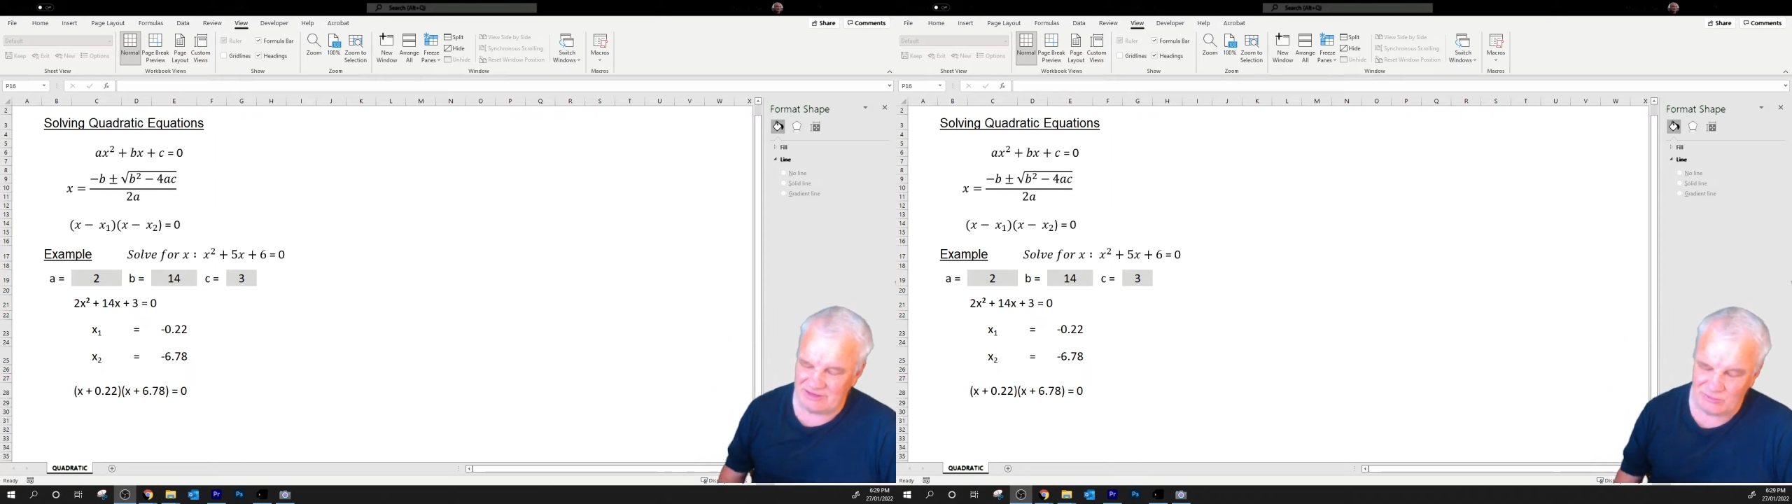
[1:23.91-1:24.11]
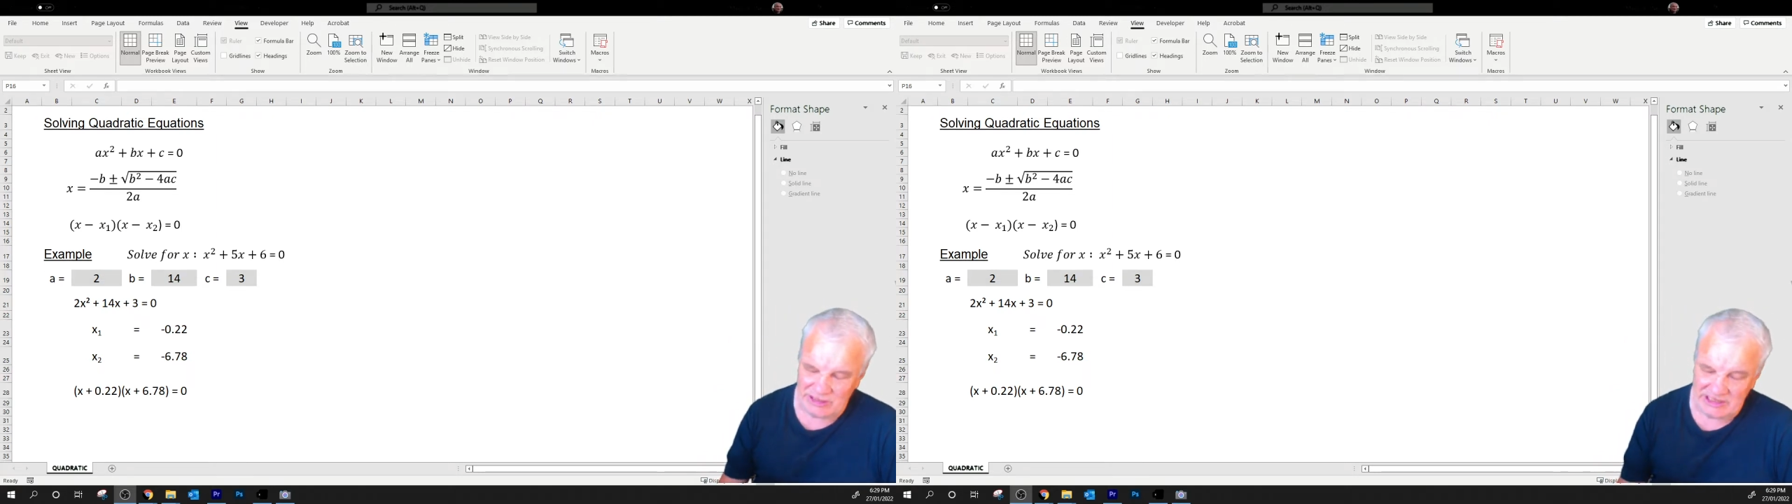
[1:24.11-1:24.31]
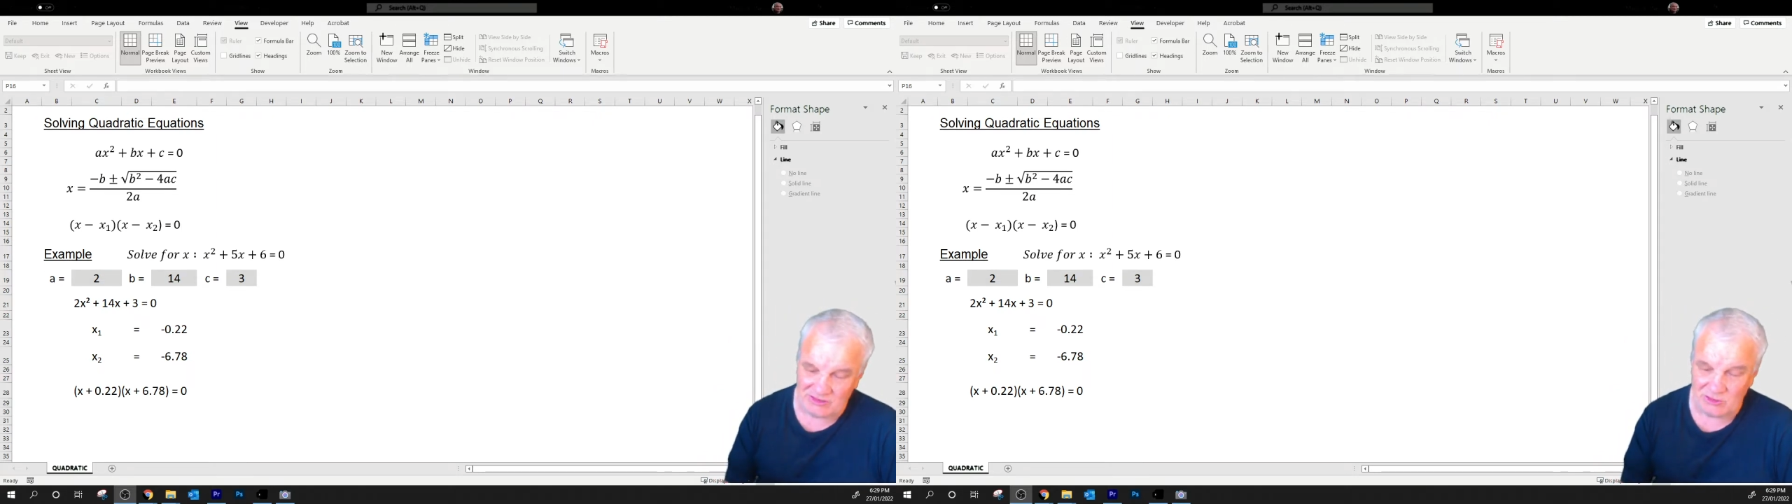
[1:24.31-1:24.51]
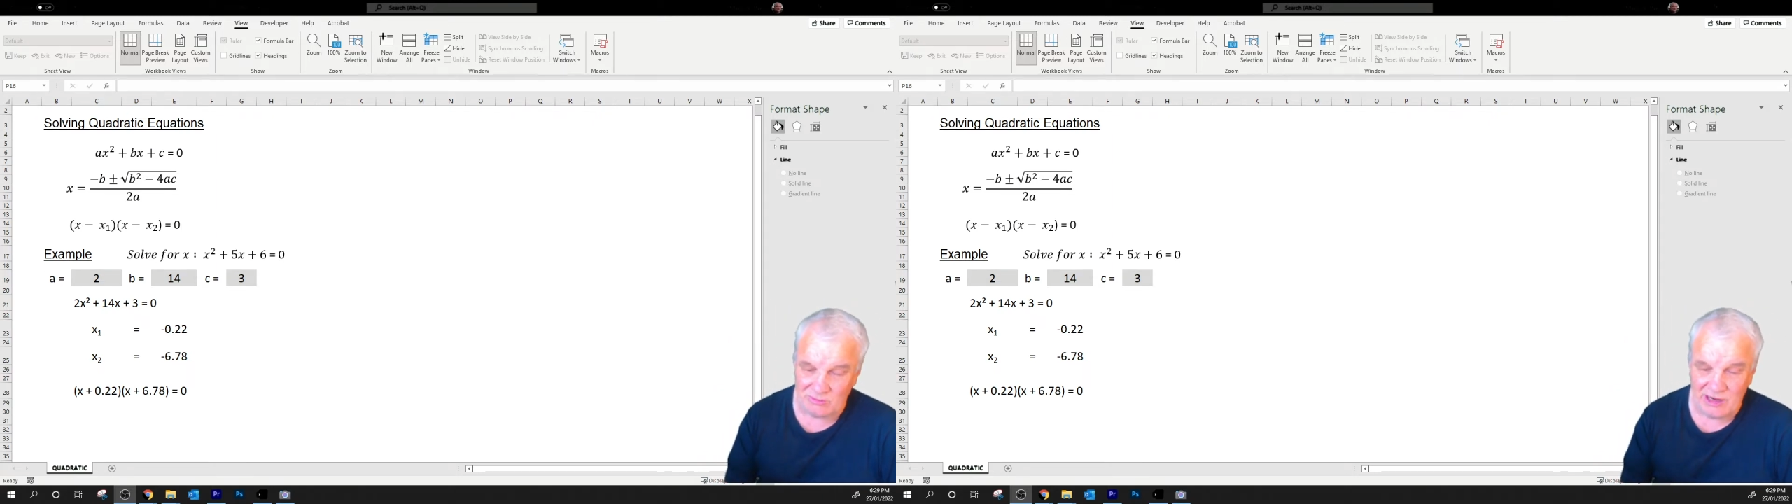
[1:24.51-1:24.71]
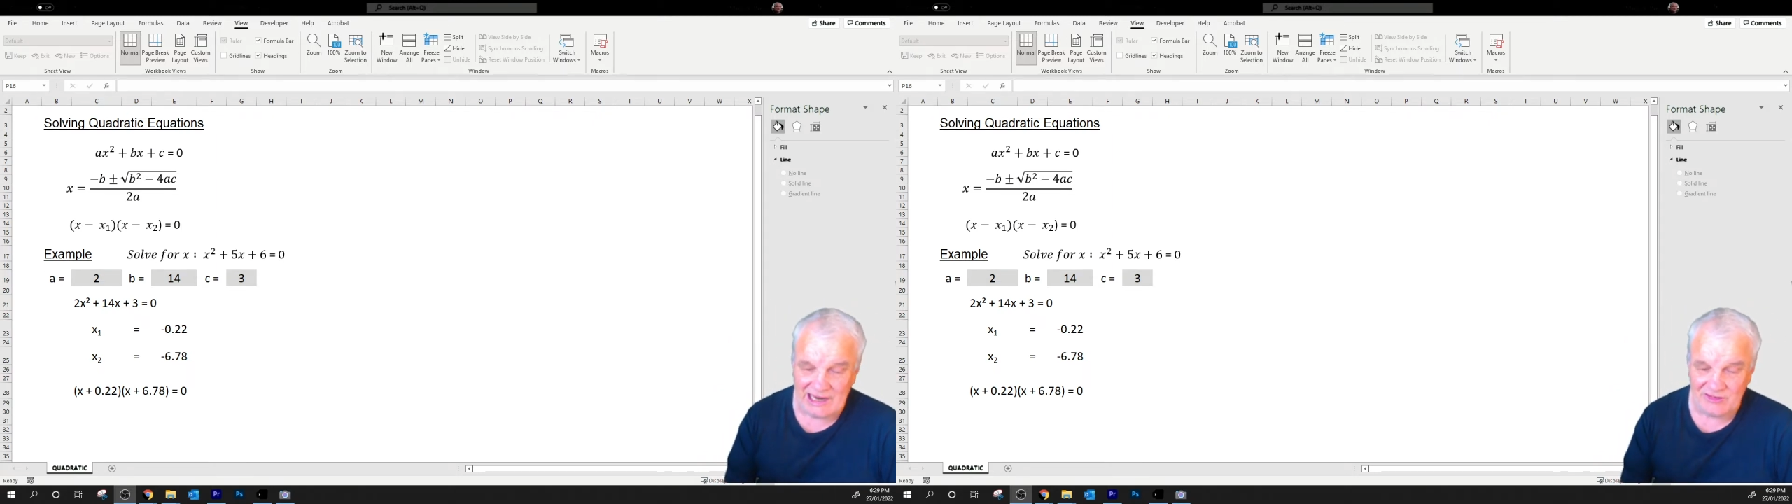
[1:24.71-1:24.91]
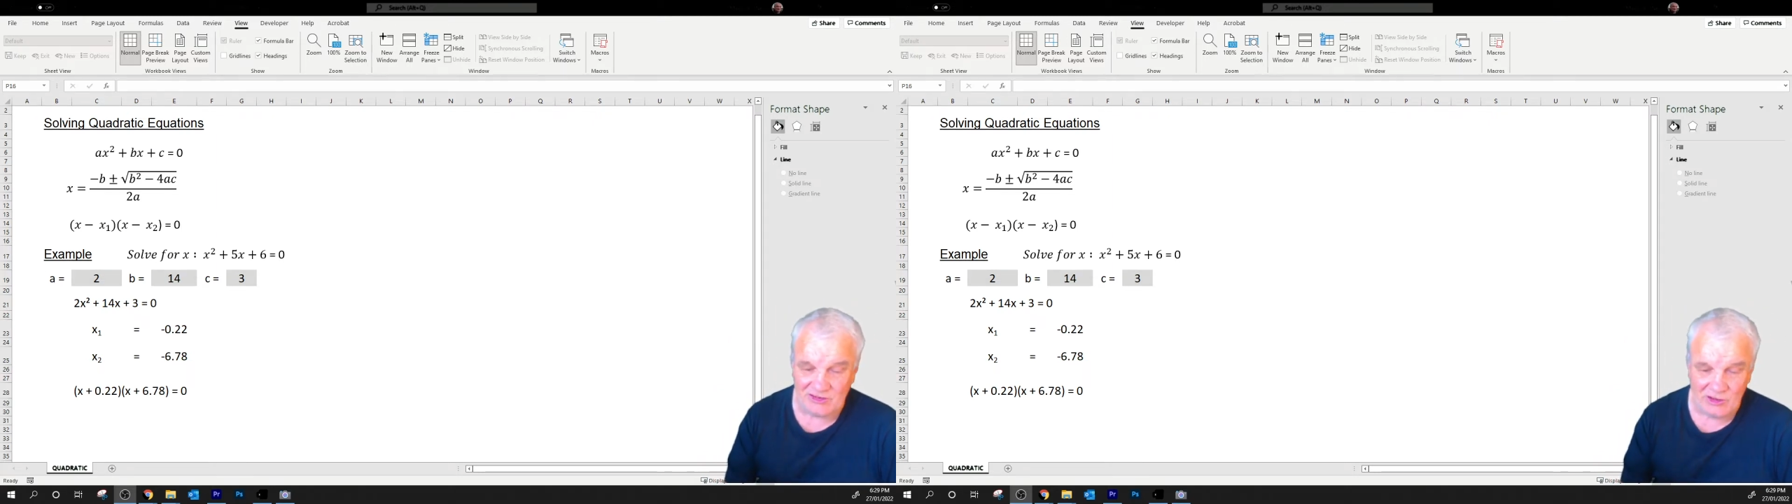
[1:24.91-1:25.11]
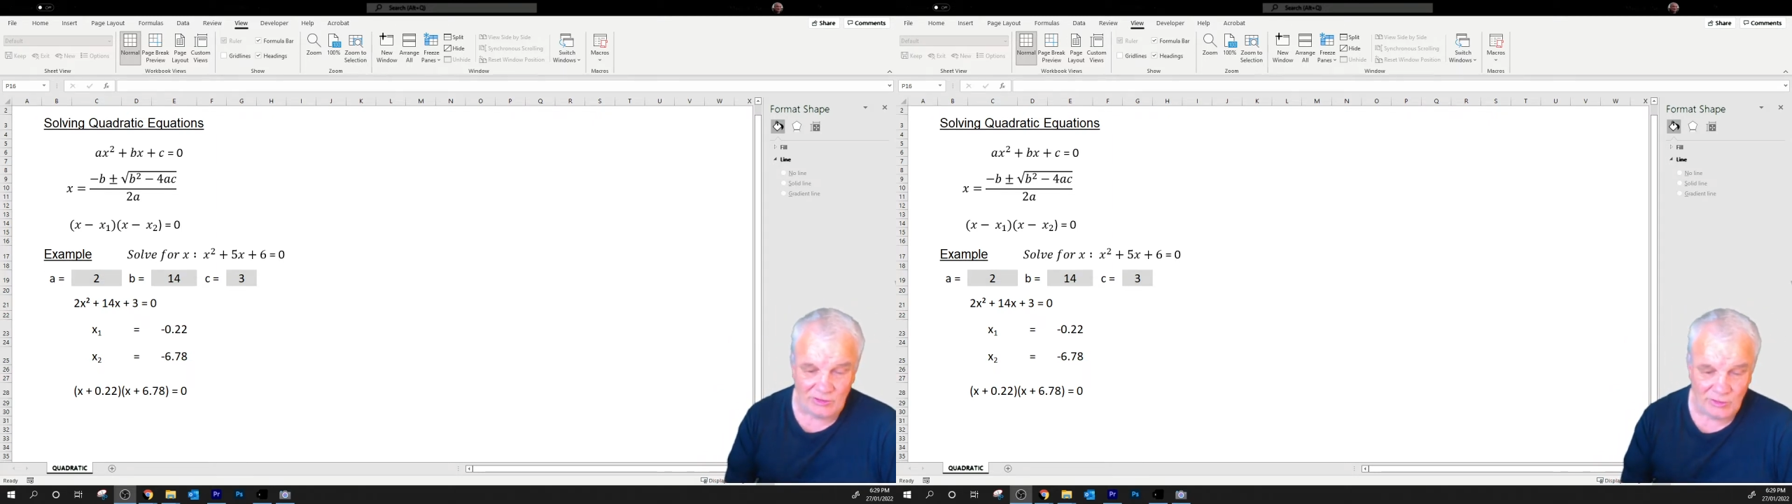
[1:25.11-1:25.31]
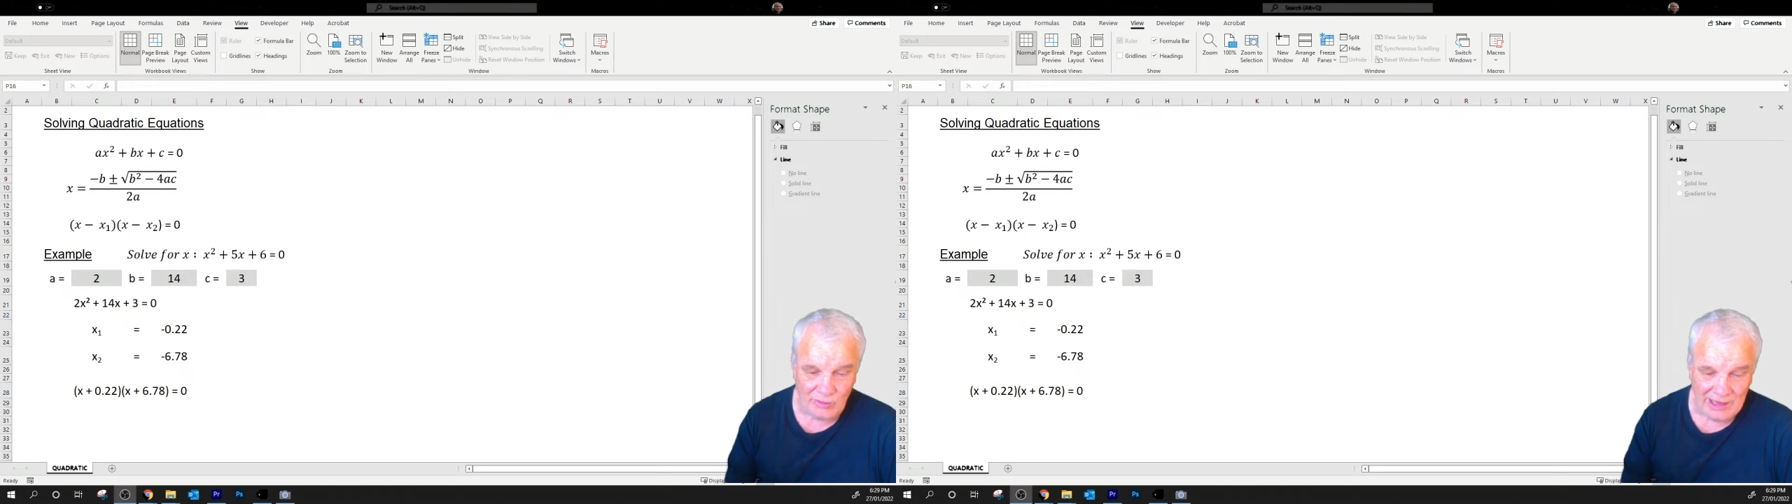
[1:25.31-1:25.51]
we get some breaks
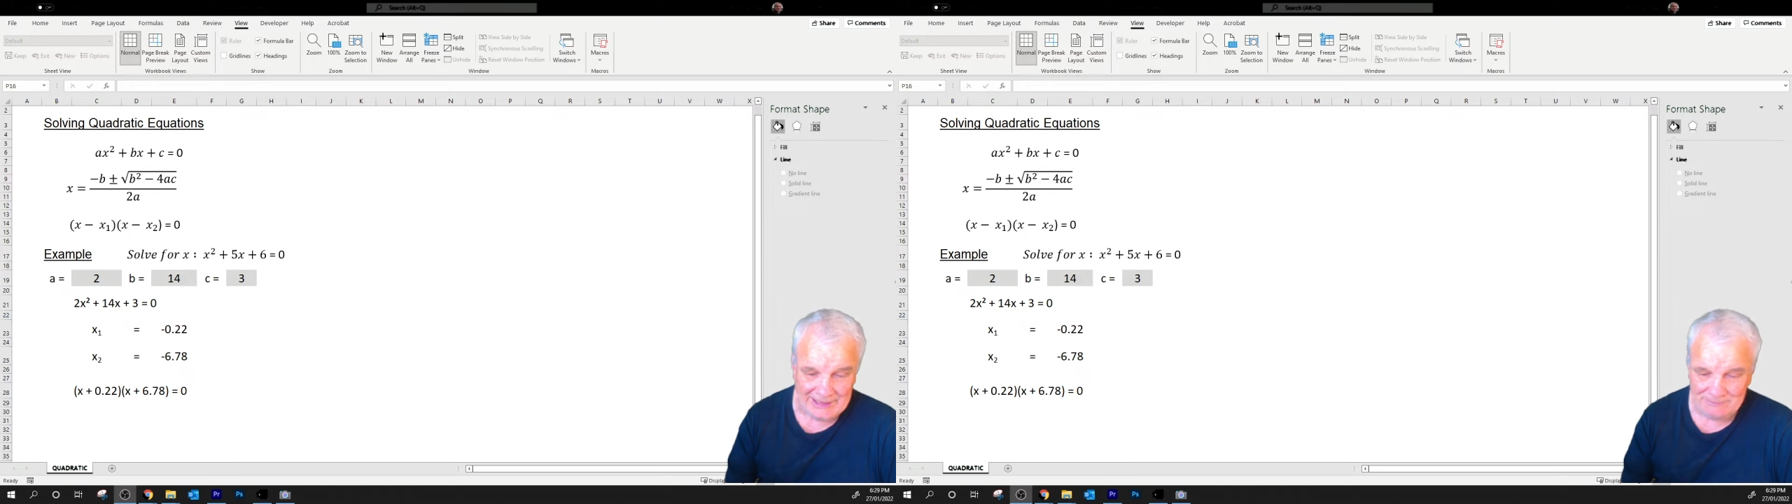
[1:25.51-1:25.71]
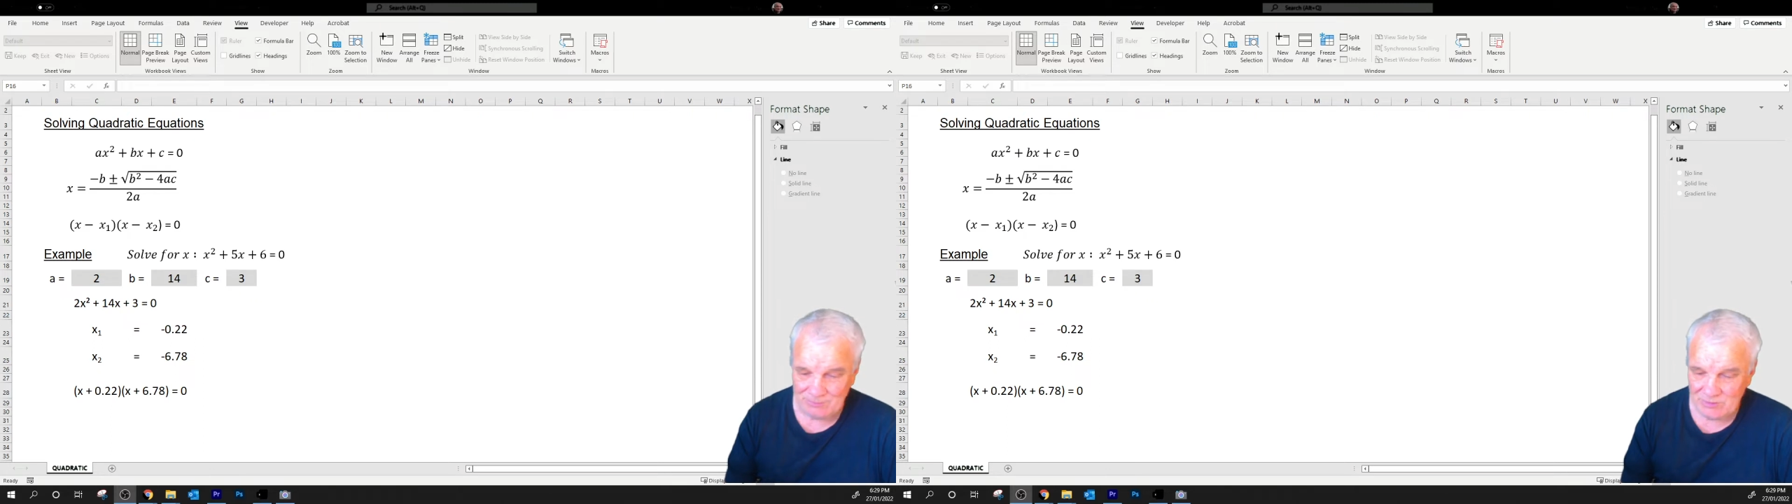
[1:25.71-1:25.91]
along the way.